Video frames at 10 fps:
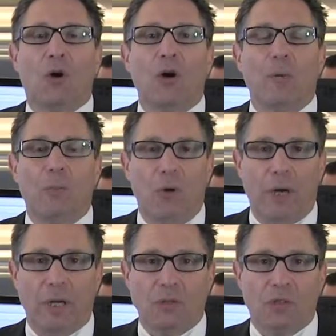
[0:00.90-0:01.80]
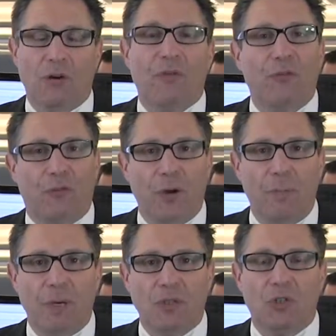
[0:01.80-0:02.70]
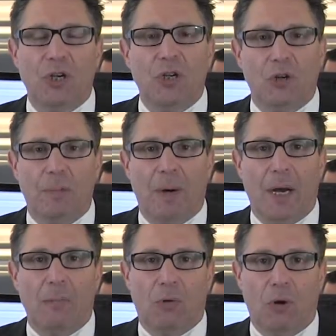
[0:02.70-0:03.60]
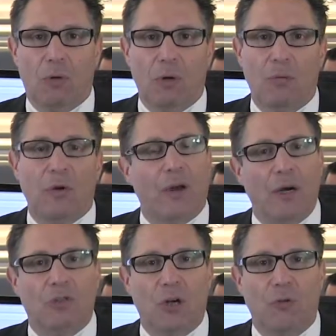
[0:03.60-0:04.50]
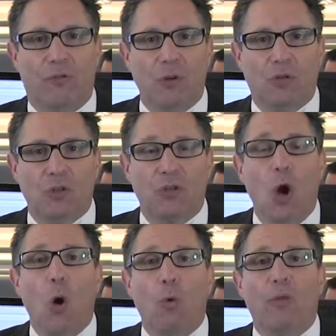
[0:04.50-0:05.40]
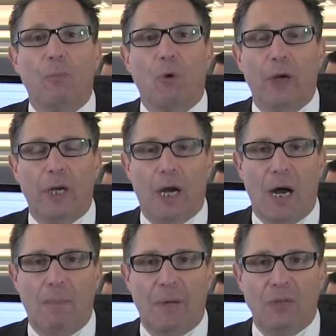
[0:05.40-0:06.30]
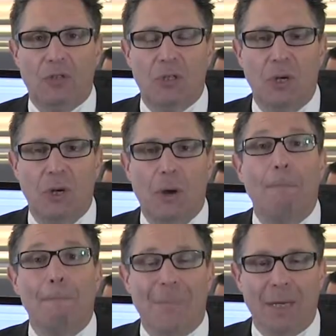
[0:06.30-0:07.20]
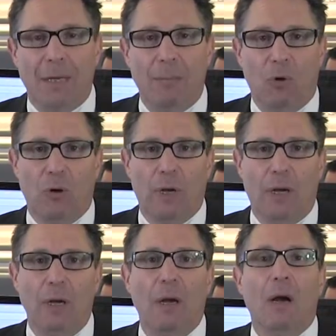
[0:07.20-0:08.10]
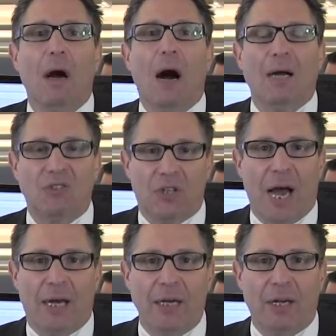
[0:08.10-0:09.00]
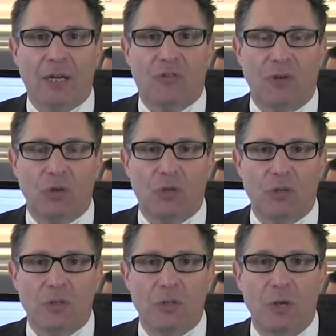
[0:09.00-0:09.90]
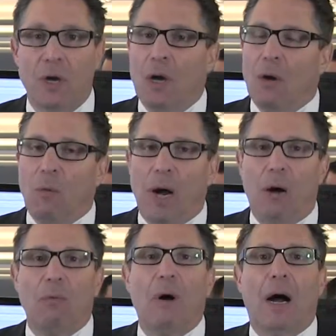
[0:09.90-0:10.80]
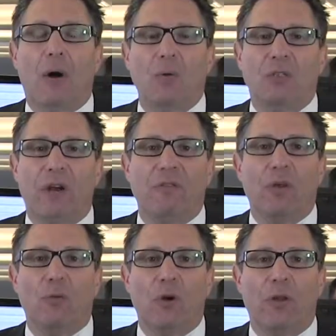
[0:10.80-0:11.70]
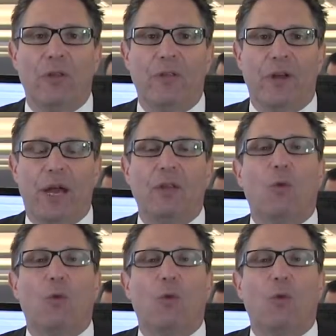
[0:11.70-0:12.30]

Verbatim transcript: Good morning, Jeffrey Friedman, Senior Commodity Broker with RJO Futures, with morning comments Monday morning on stock index futures. Well, I always give you the word of the day.